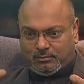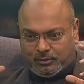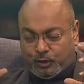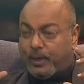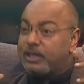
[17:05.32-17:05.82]

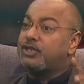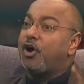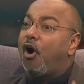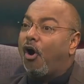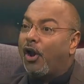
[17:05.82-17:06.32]
switched
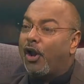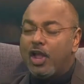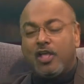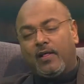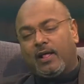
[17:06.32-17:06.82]
on,
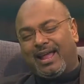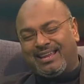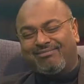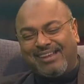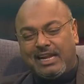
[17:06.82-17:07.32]
I
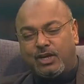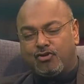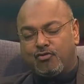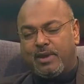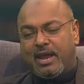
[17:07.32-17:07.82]
really
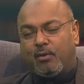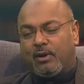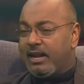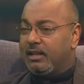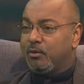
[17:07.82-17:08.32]
shouldn't be out
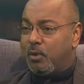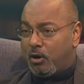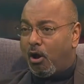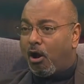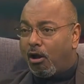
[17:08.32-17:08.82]
later than 1
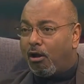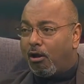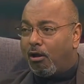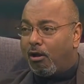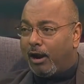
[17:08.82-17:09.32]
o'clock,
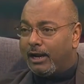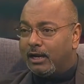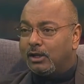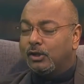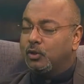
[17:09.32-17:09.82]
right?
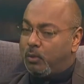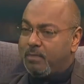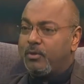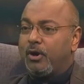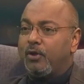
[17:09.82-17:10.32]
So what I'm
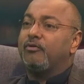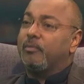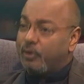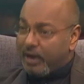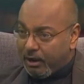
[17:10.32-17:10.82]
going to do from
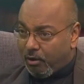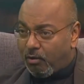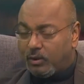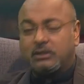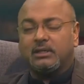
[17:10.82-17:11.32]
tonight
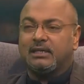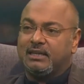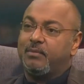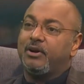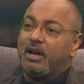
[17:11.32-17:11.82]
onwards is
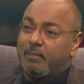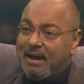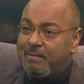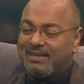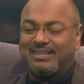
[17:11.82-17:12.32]
I'm going to
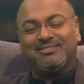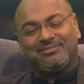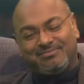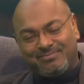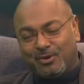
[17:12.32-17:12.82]
remind myself,
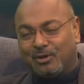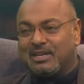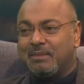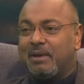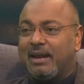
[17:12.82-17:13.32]
go to
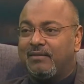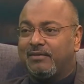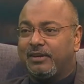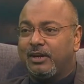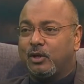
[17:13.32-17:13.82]
sleep by
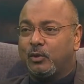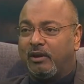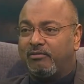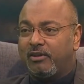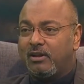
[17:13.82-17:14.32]
11:30 or
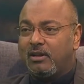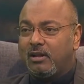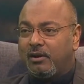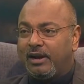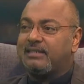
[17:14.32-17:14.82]
12,
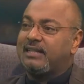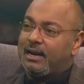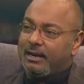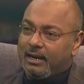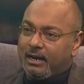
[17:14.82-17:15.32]
all right? Start
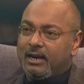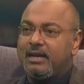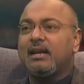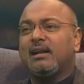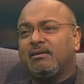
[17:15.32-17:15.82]
a little
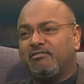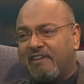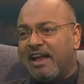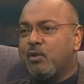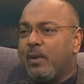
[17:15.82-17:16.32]
earlier,
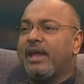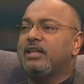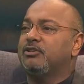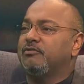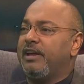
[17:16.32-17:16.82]
find
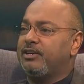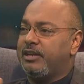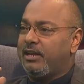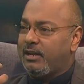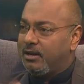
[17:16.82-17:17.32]
ways of
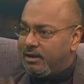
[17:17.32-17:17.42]
actually